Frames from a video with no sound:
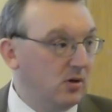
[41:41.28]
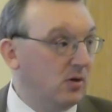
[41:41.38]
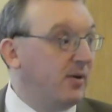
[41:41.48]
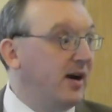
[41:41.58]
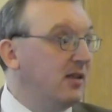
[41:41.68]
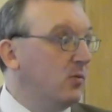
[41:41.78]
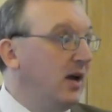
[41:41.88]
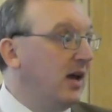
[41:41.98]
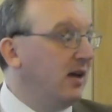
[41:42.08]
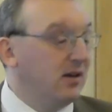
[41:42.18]
And by the
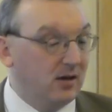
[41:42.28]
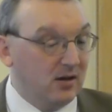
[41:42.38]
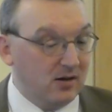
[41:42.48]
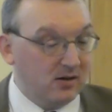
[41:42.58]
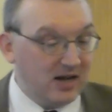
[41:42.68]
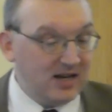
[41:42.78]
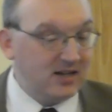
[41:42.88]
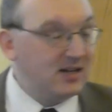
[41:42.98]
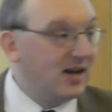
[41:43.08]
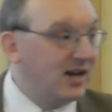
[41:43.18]
way,
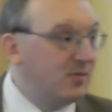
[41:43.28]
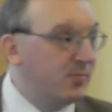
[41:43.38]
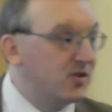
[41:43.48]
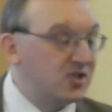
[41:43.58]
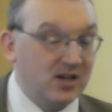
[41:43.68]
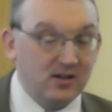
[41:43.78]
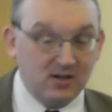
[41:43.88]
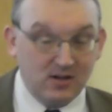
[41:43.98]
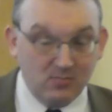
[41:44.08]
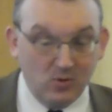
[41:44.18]

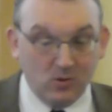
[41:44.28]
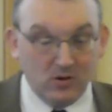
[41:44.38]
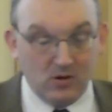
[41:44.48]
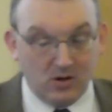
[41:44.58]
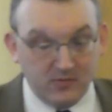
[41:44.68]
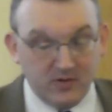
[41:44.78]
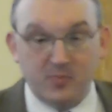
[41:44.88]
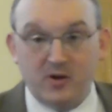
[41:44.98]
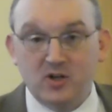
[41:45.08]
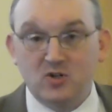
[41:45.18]
99% and more of the
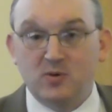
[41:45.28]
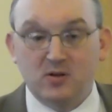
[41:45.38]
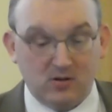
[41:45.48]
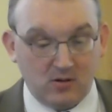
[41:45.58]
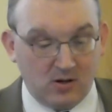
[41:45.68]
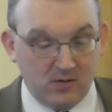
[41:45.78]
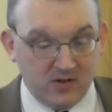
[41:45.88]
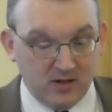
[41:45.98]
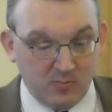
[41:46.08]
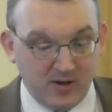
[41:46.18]
punishment of
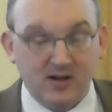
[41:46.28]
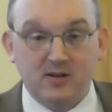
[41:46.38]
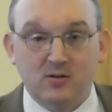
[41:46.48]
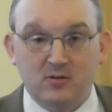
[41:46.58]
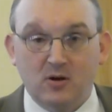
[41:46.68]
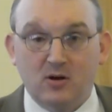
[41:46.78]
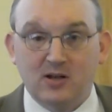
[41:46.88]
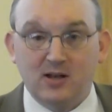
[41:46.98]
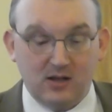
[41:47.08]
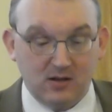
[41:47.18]
the impenitent
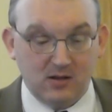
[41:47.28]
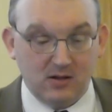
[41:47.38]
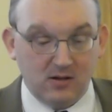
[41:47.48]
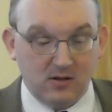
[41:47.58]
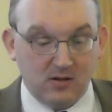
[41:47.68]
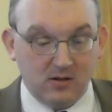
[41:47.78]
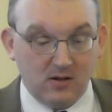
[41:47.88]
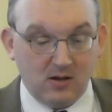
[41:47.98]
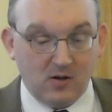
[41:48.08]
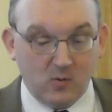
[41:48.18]
ungodly
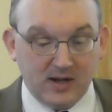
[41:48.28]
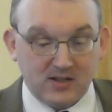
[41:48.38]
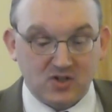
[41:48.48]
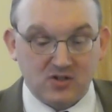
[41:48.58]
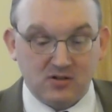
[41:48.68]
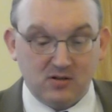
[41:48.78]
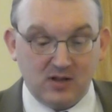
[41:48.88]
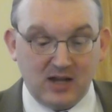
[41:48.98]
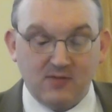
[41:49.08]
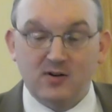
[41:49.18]
awaits
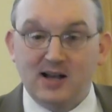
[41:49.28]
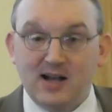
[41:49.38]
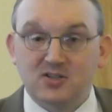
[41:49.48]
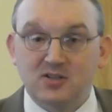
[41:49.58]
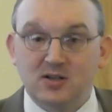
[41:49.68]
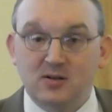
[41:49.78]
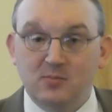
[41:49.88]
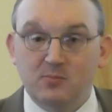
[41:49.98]
the everlasting